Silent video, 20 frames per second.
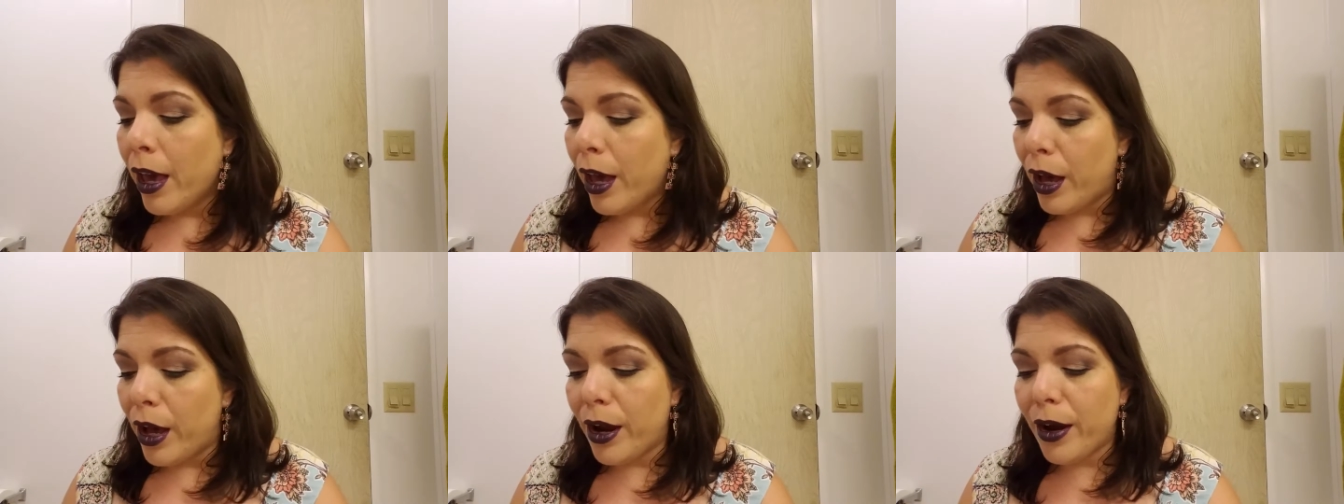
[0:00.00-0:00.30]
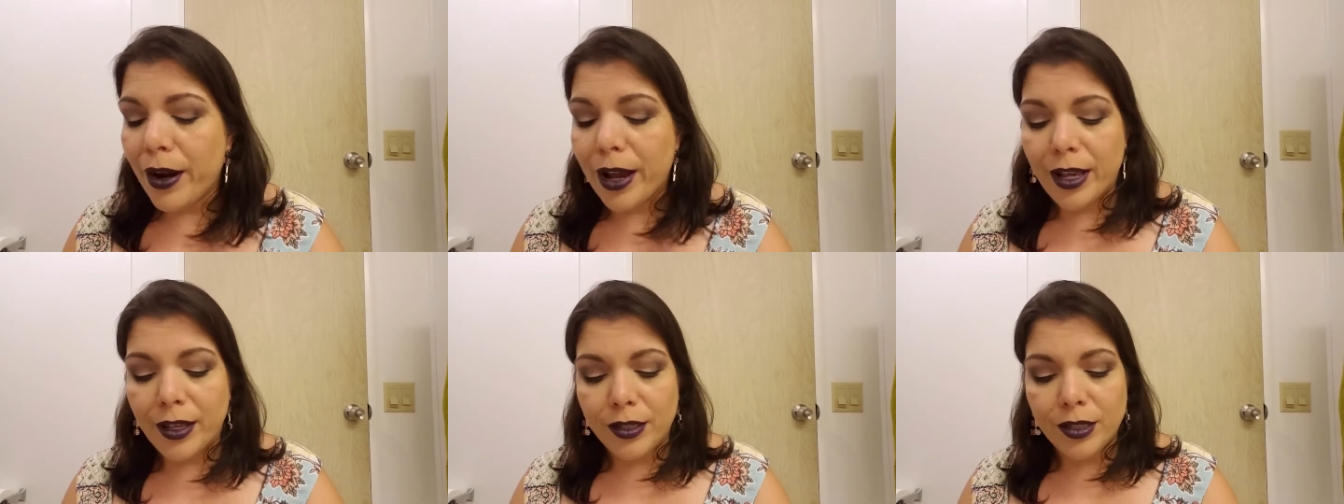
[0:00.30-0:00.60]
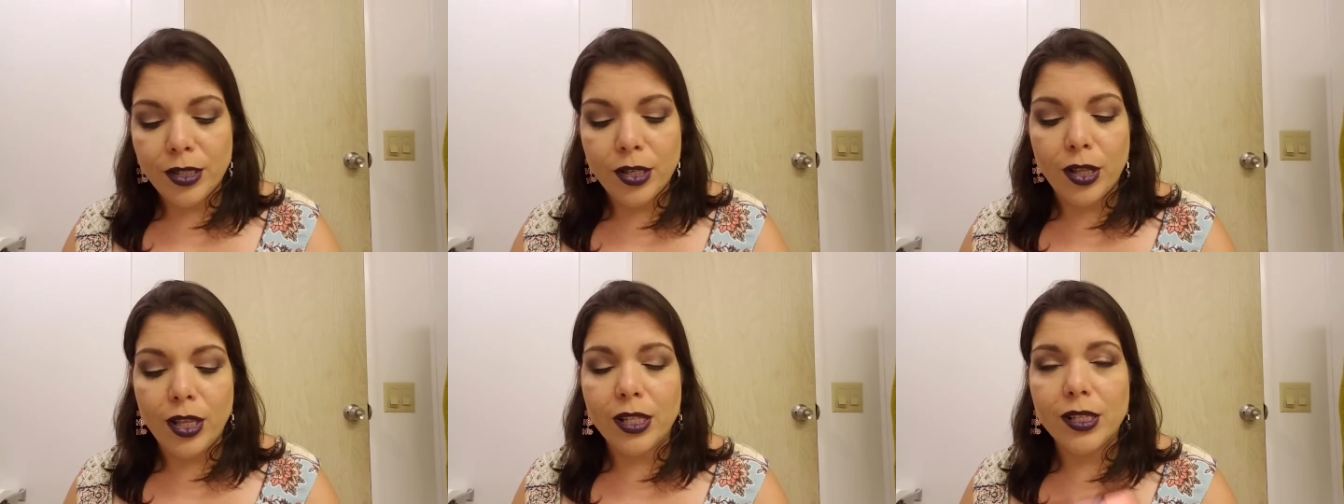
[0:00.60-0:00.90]
All right,
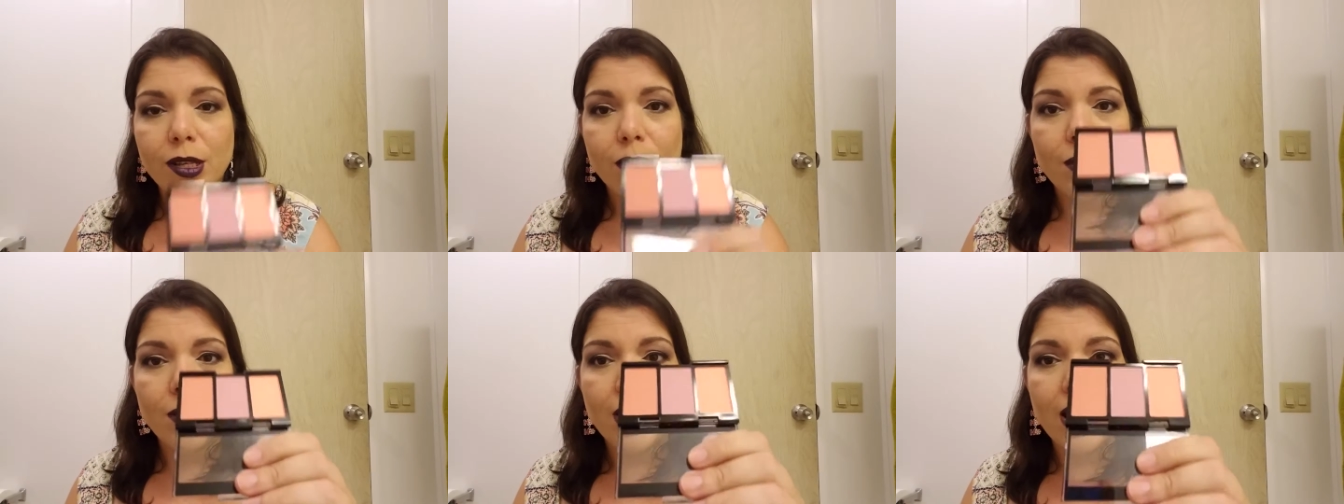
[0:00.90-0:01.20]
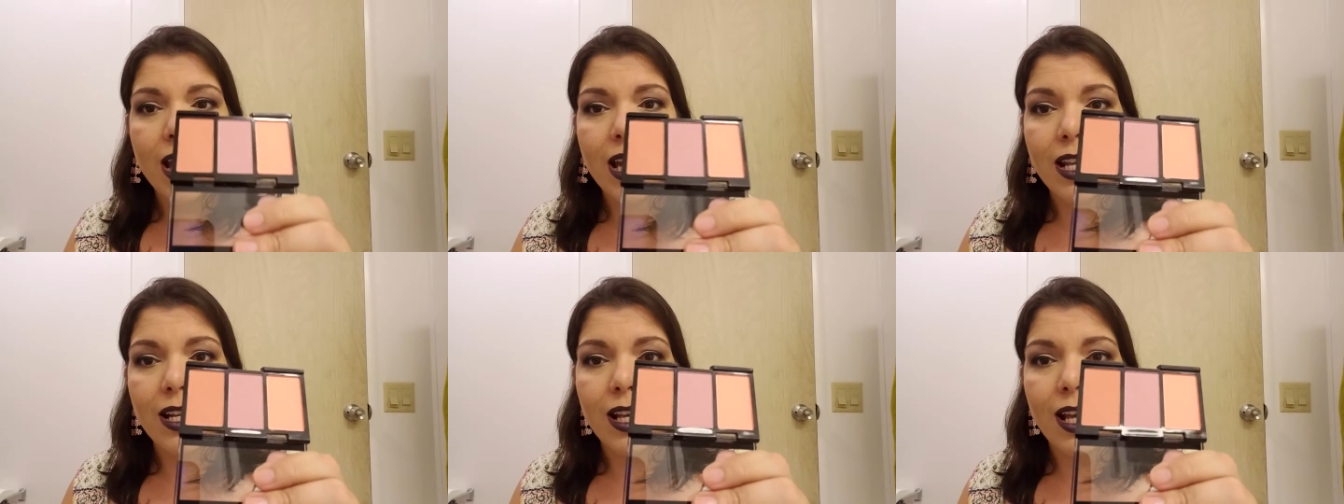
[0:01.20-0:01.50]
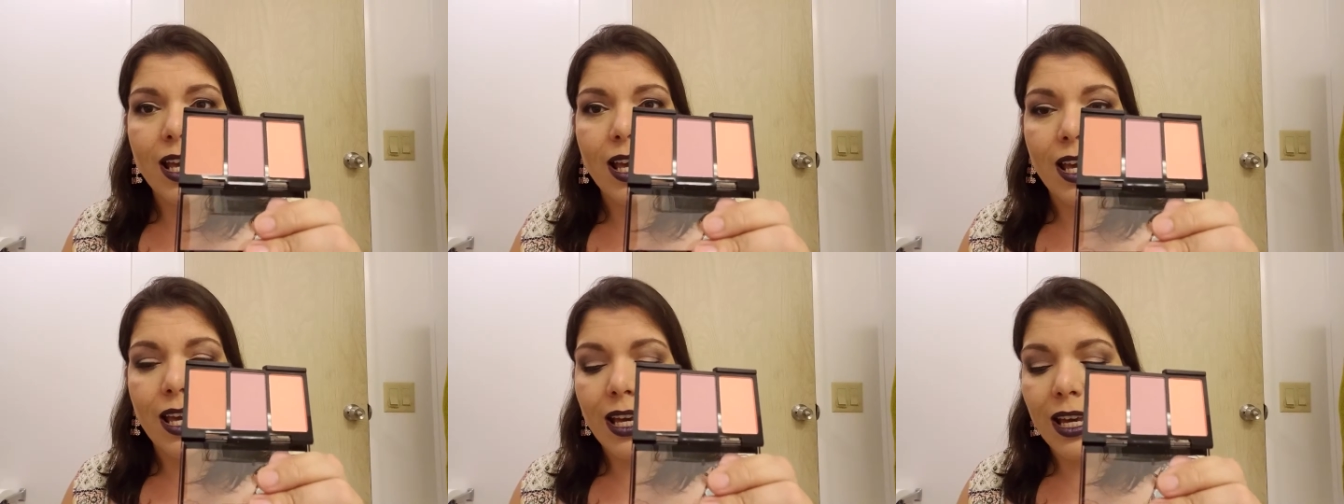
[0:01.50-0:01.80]
so let's go ahead
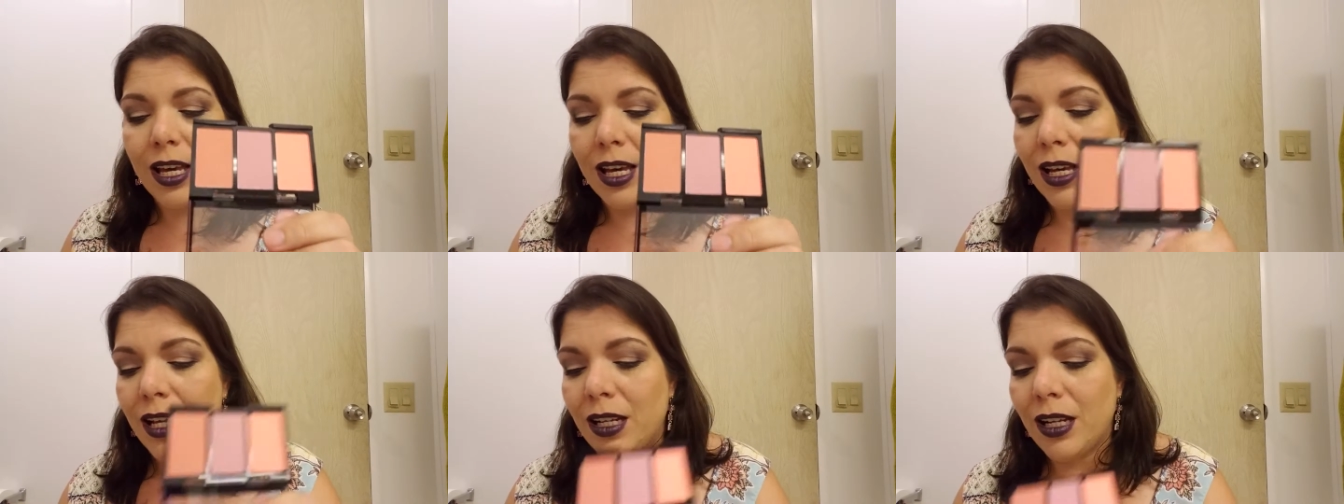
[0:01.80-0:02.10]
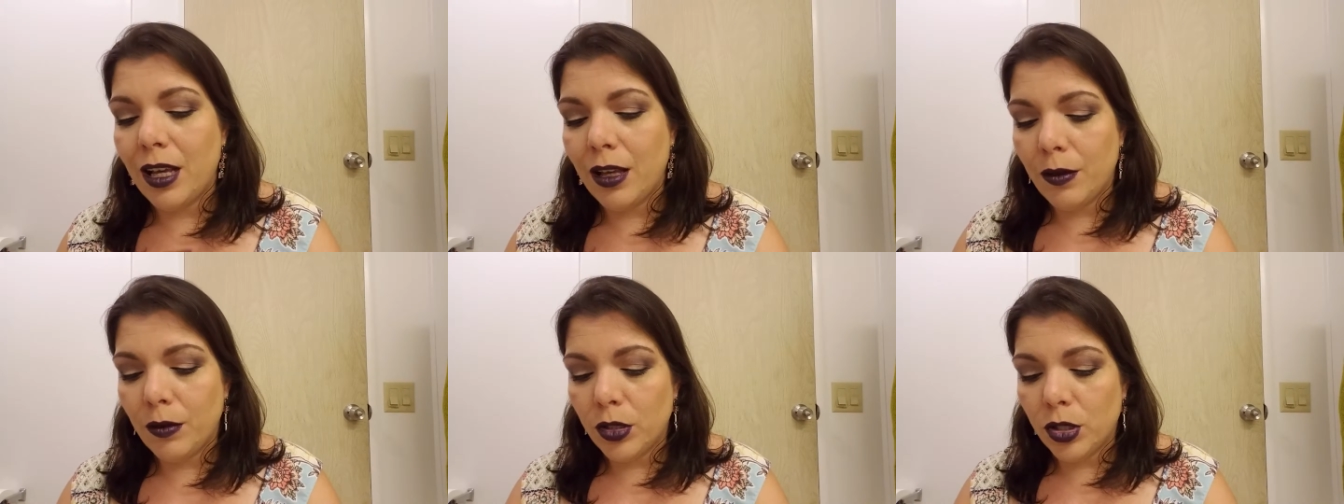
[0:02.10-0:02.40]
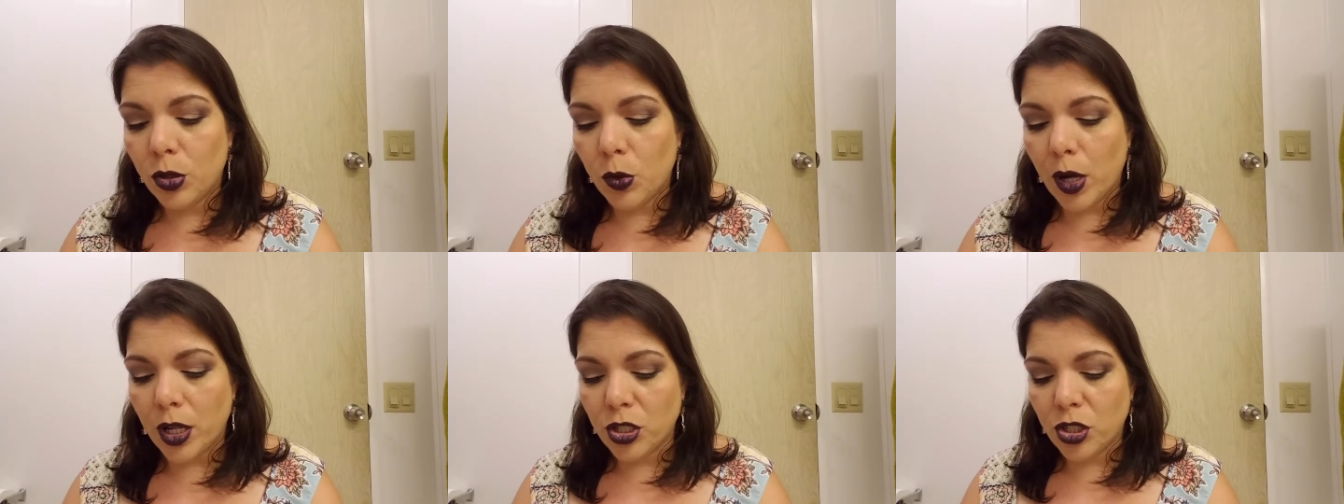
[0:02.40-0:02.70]
and
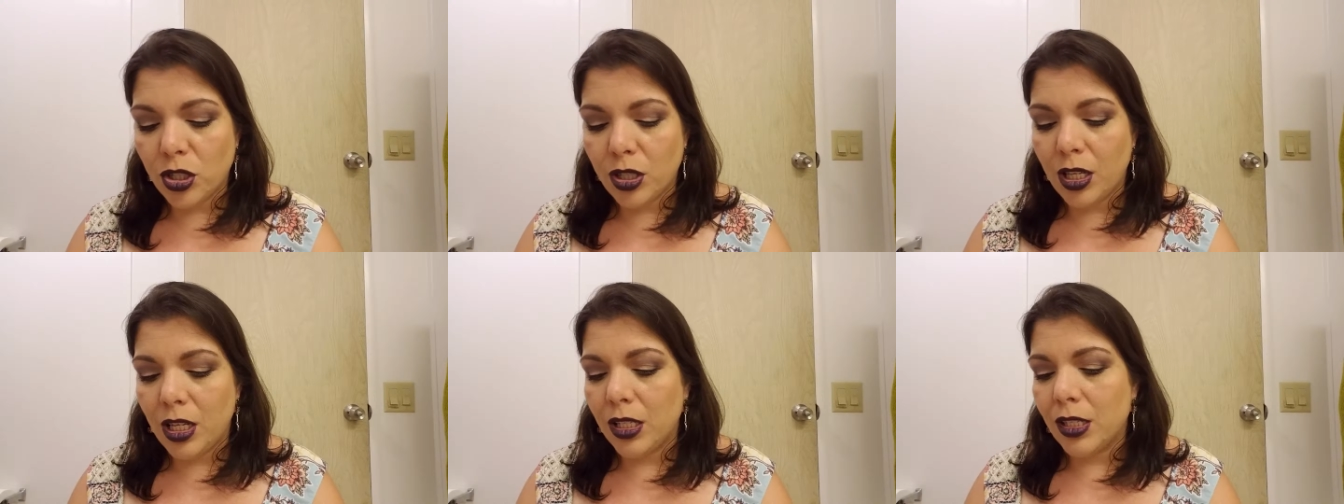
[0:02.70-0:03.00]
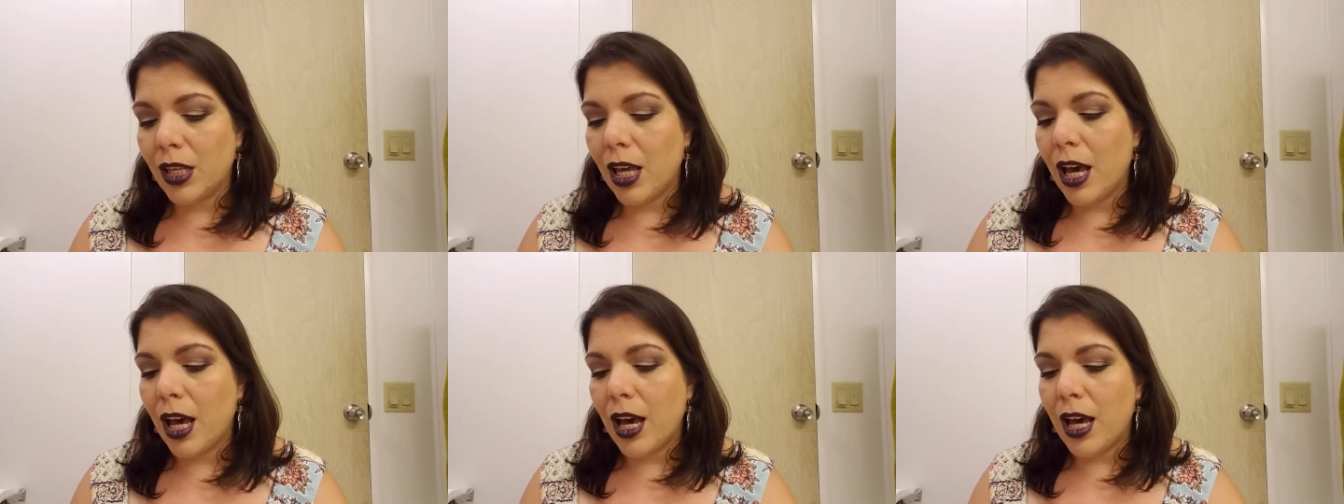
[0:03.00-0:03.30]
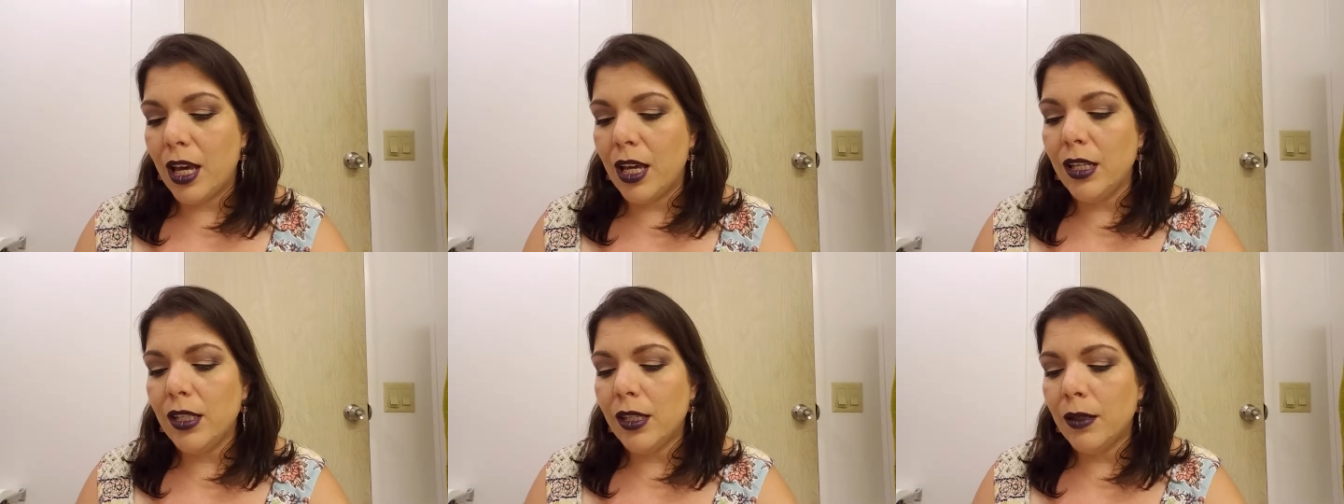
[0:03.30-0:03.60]
swatch these
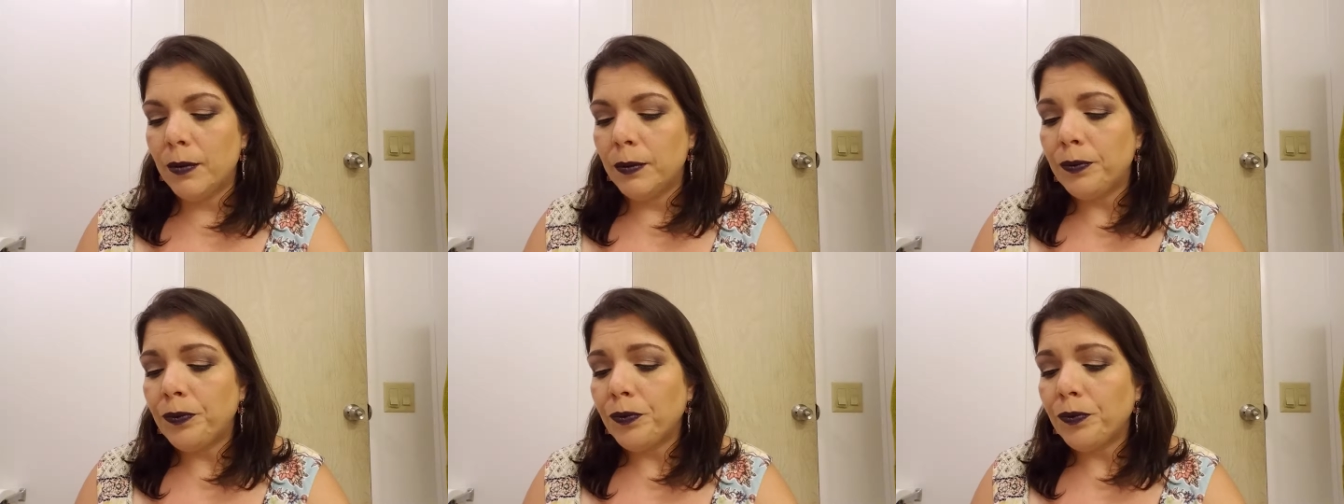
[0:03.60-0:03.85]
guys.